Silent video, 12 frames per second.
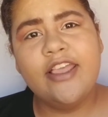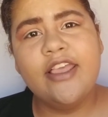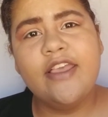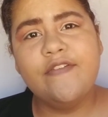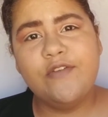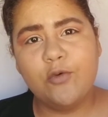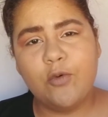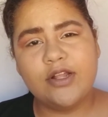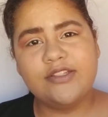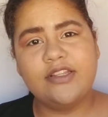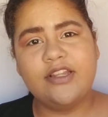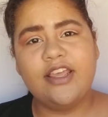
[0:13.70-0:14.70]
If you
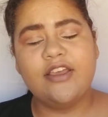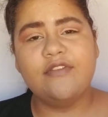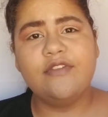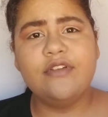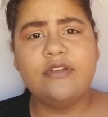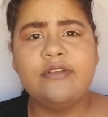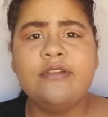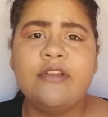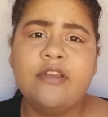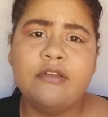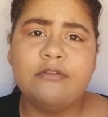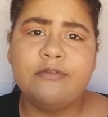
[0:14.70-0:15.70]
want to live,
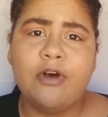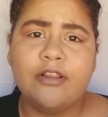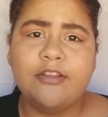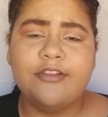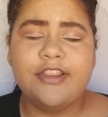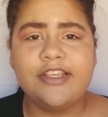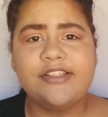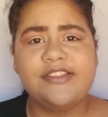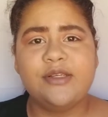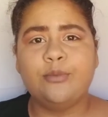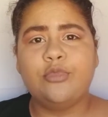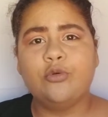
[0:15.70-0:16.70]
follow these
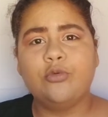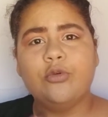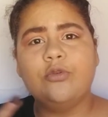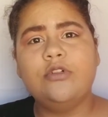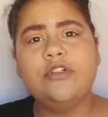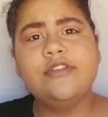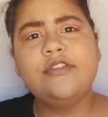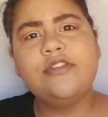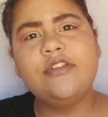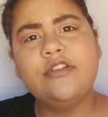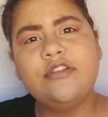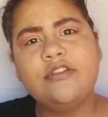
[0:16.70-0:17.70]
simple rules.